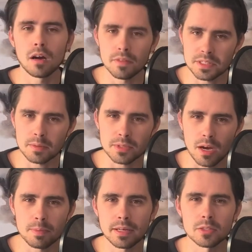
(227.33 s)
same
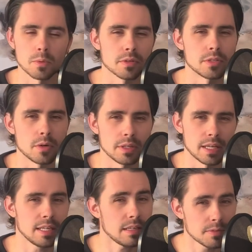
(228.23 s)
topic, it's worth noting
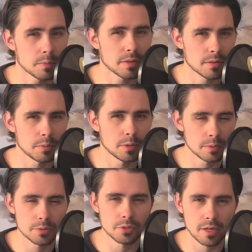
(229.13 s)
that even with the
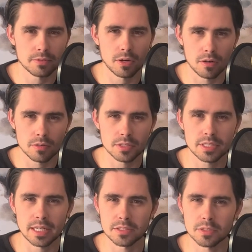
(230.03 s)
rear-wheel drive cars,
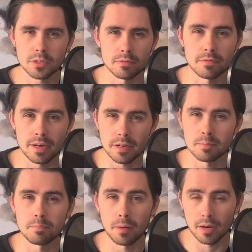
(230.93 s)
Teslas are very
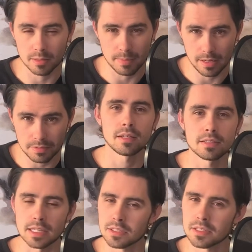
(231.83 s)
bottom heavy.
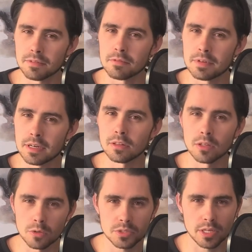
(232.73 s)
Teslas have a very
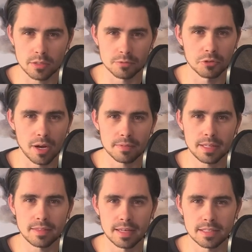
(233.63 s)
low center of gravity
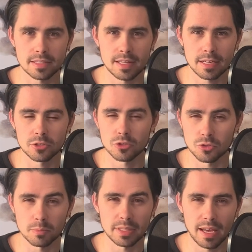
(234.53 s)
thanks to that
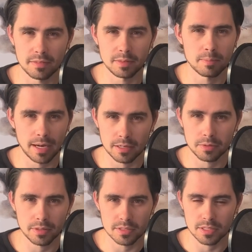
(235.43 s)
extremely heavy battery
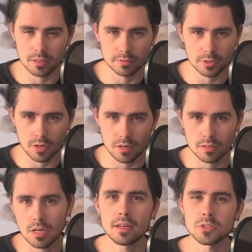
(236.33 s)
in the center of the car,
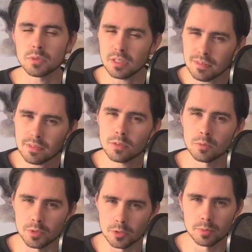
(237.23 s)
so even the
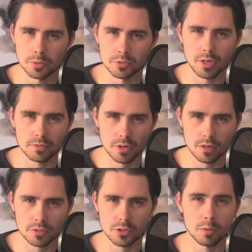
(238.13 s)
rear-wheel drive
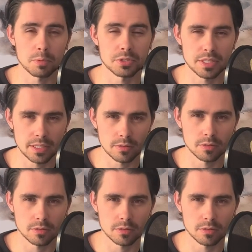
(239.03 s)
cars are particularly